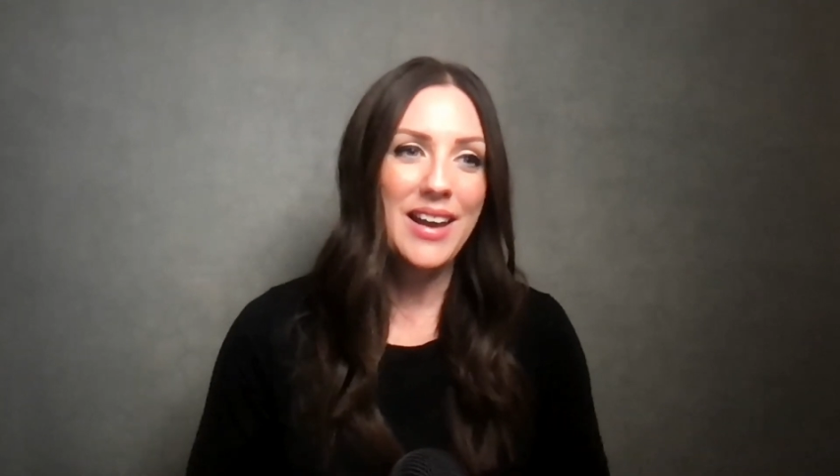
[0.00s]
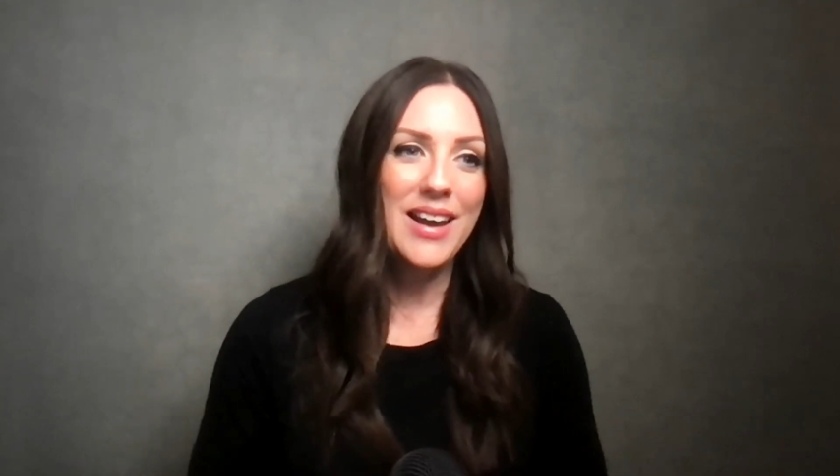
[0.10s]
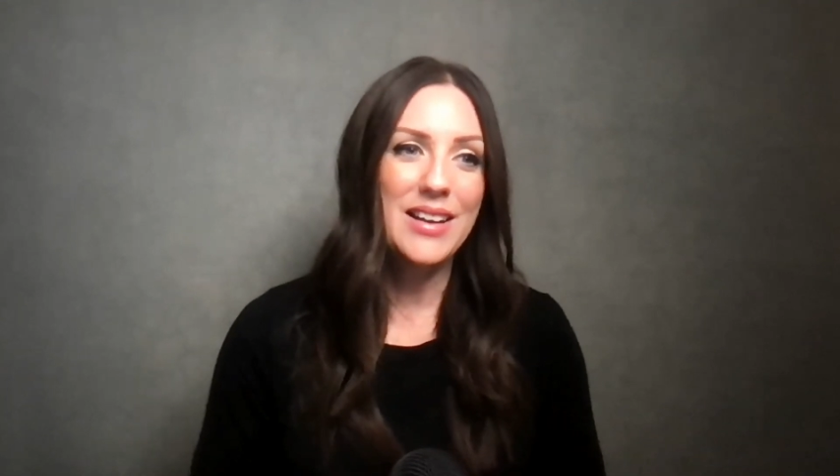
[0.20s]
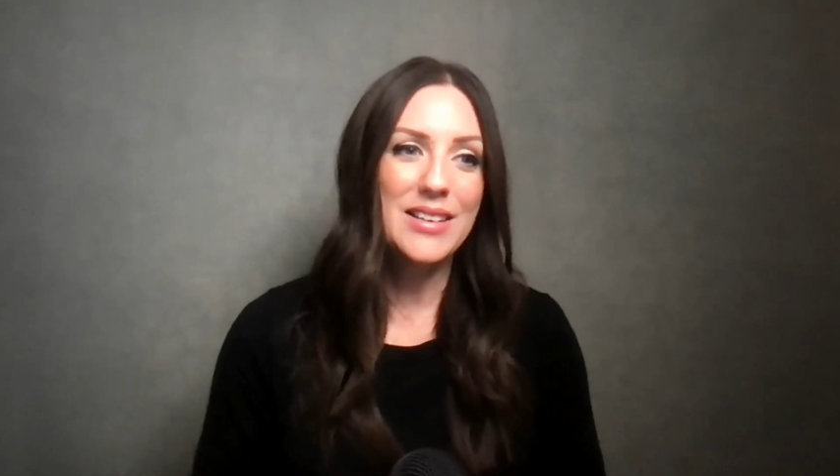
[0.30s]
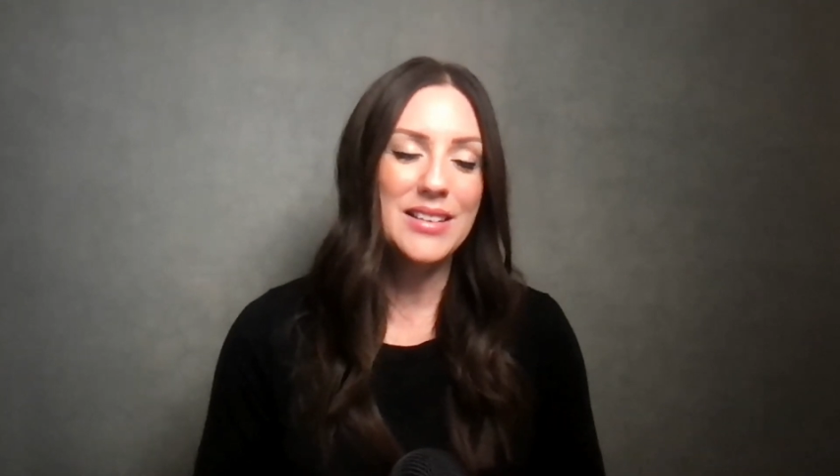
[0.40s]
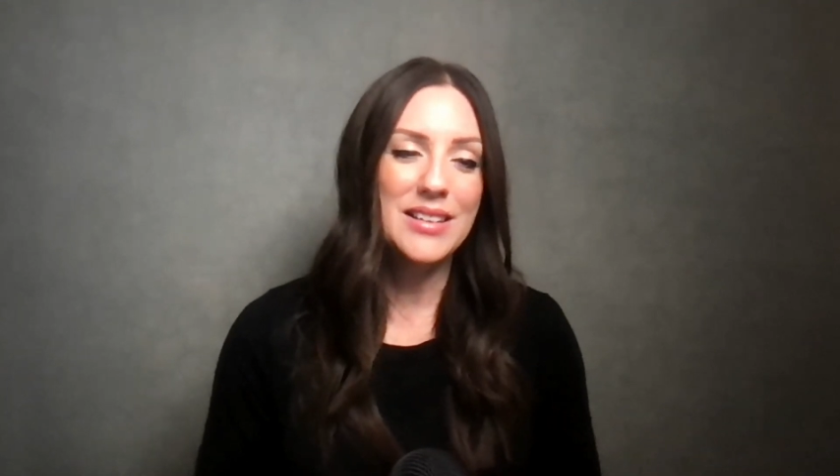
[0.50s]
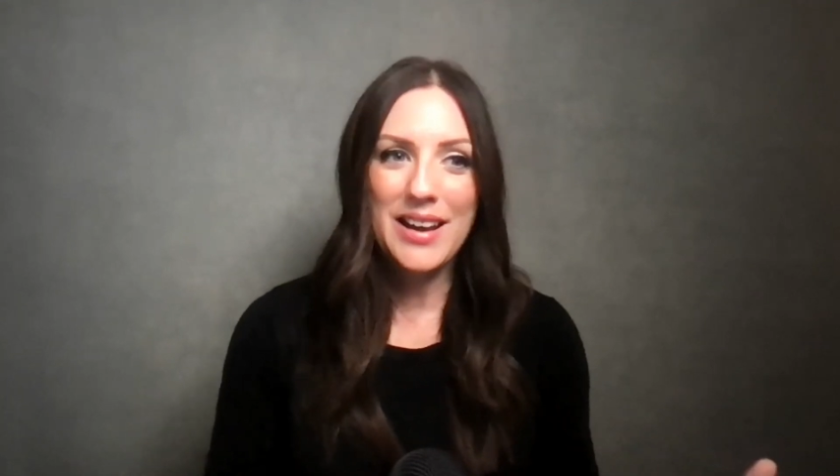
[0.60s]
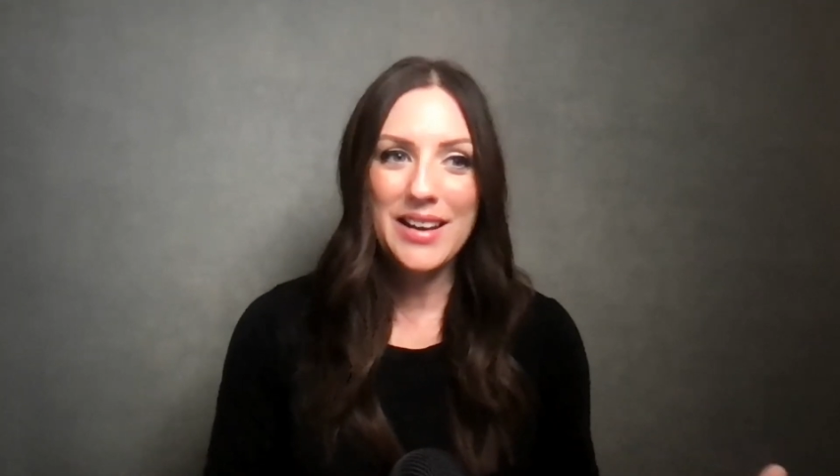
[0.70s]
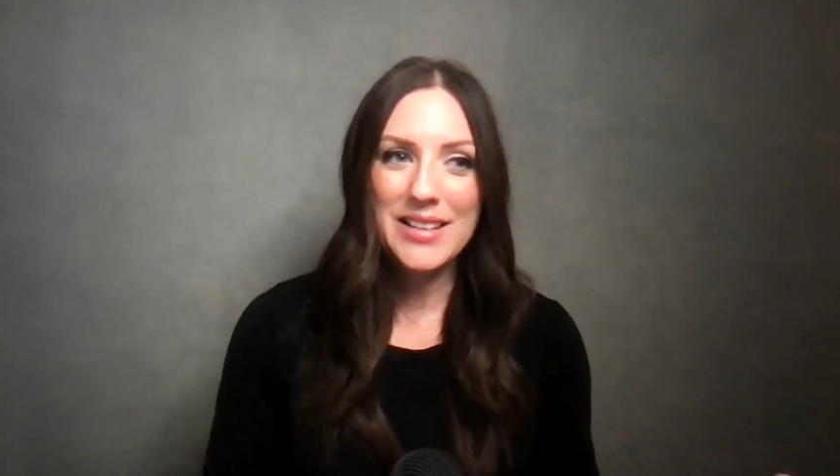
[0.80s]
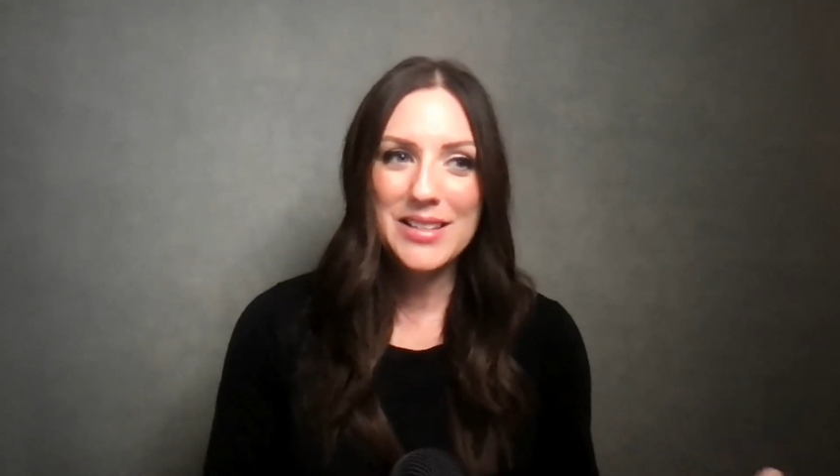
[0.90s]
and
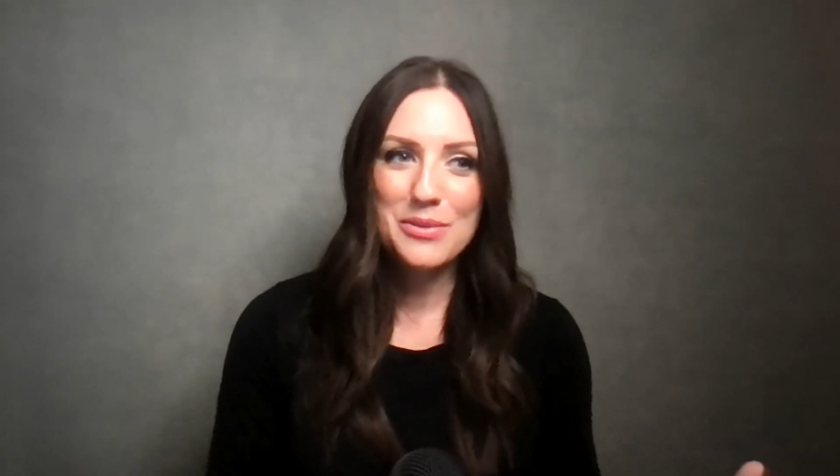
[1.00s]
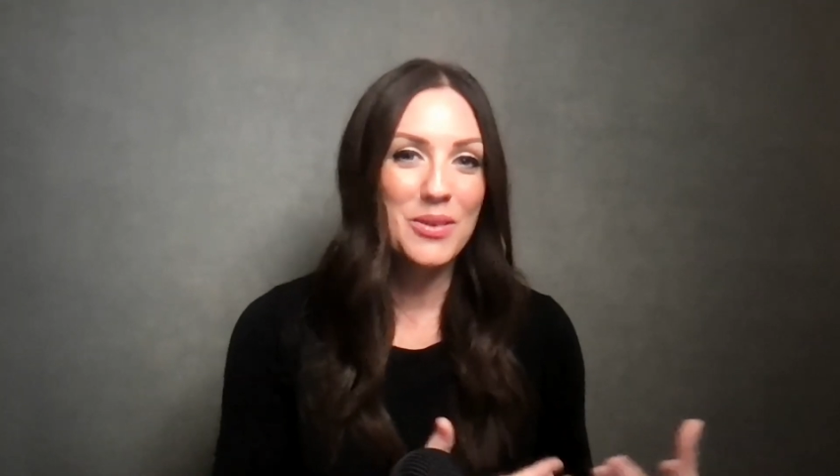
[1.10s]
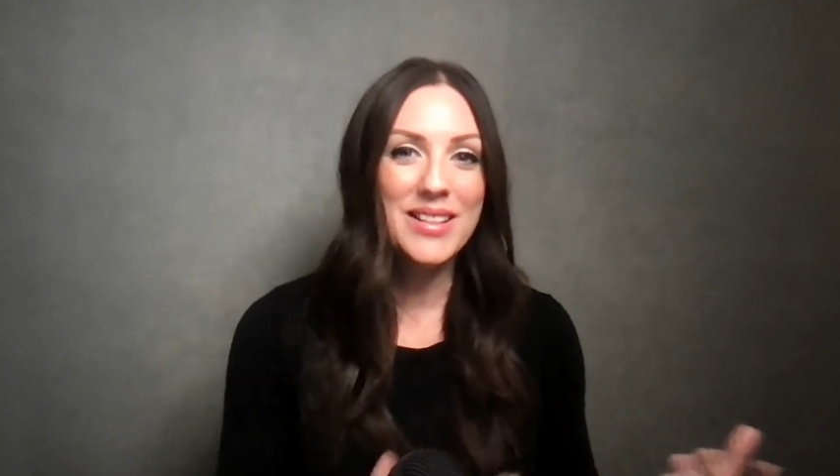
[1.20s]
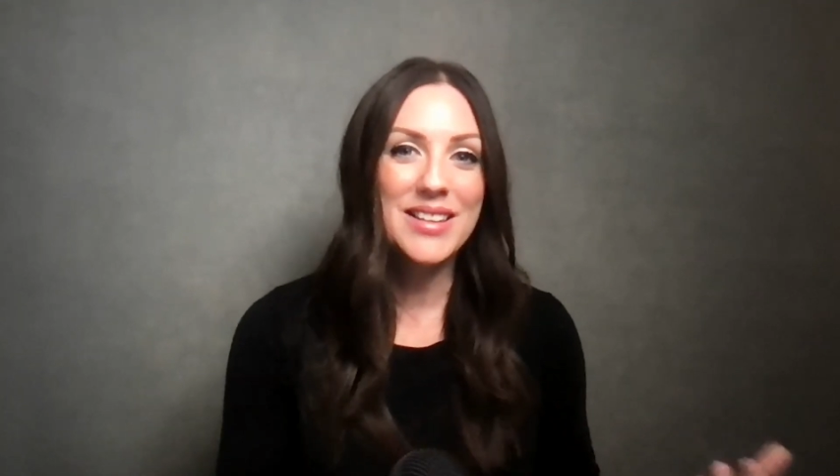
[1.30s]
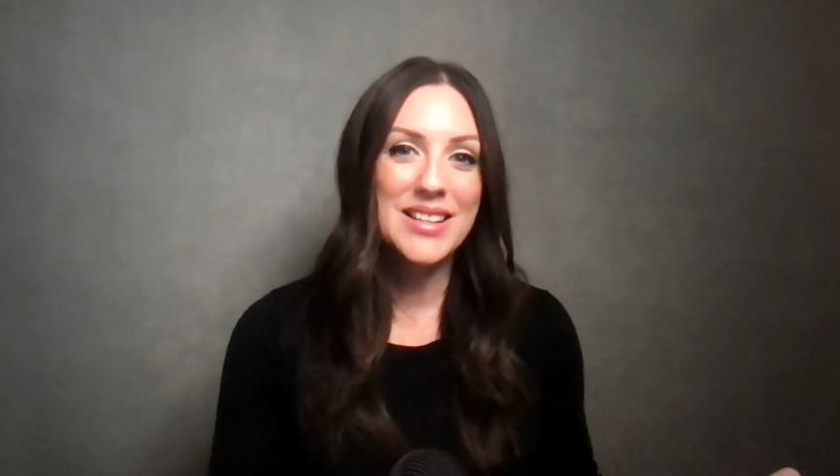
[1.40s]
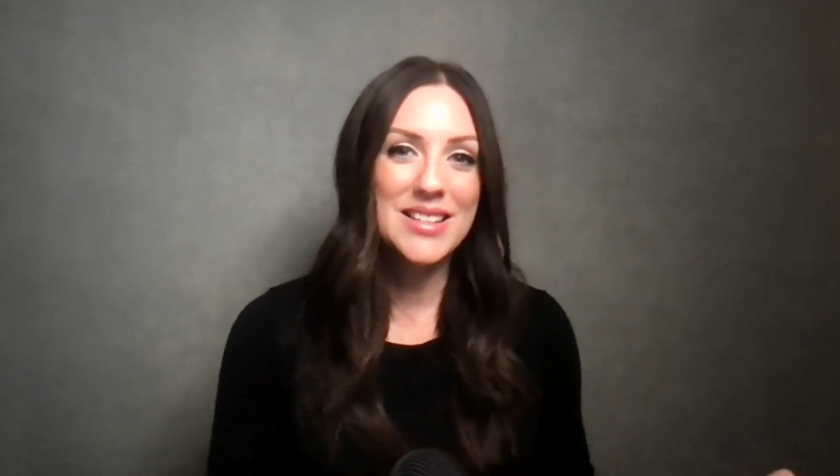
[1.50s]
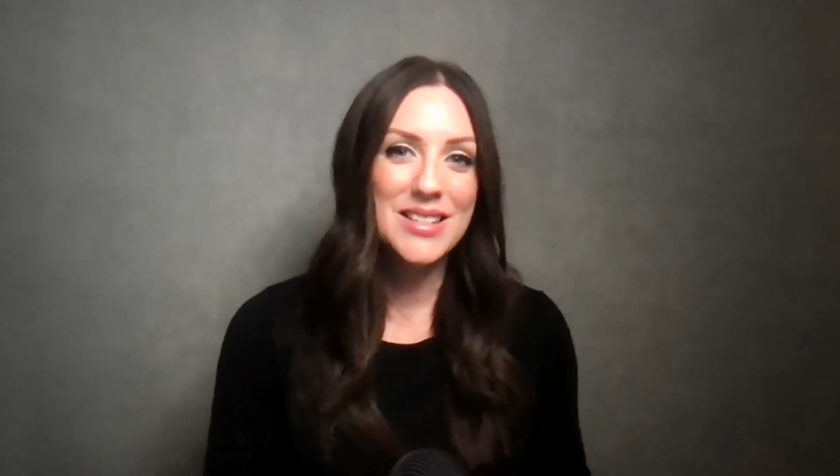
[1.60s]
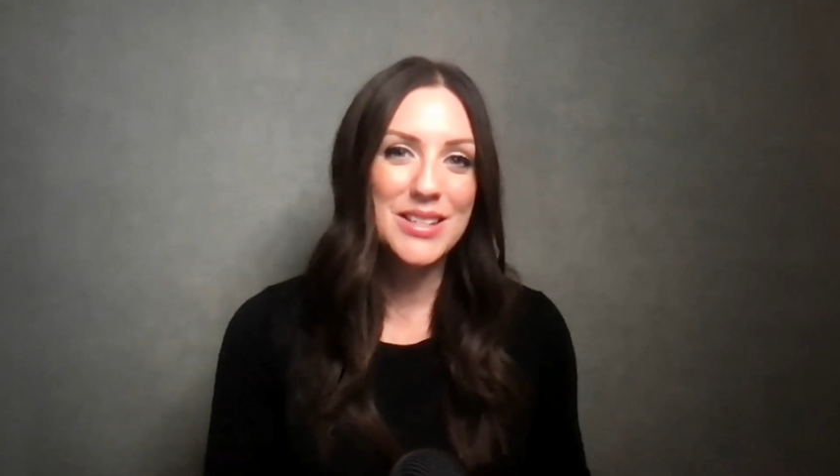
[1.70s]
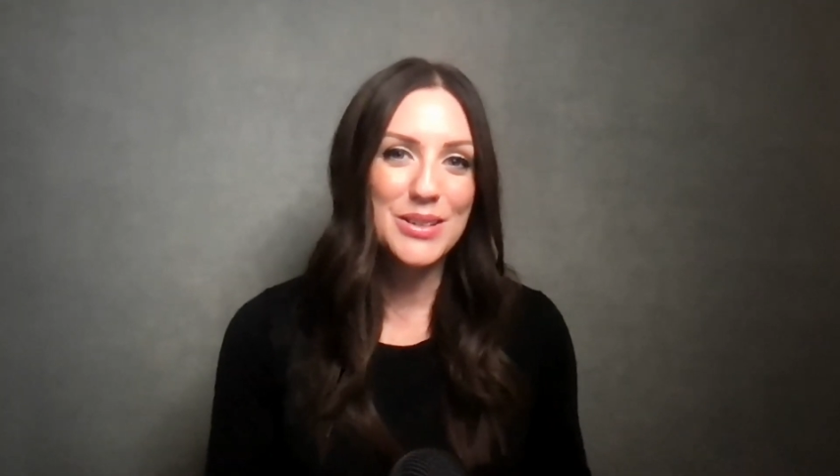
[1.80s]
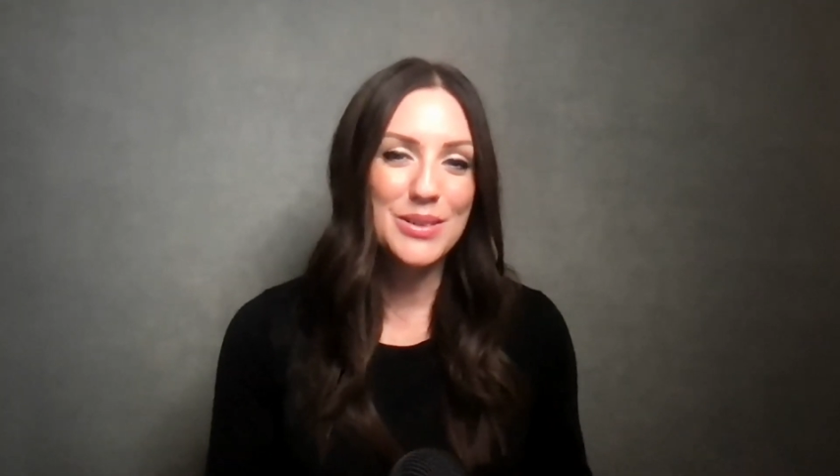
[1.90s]
that is what leads
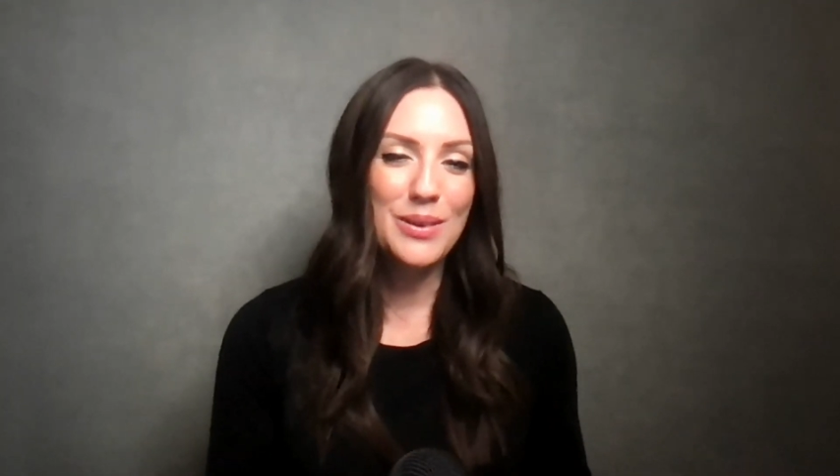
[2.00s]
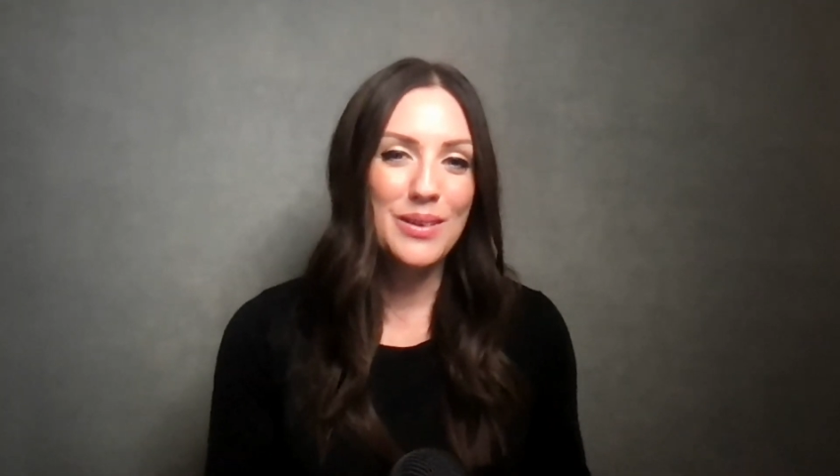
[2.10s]
to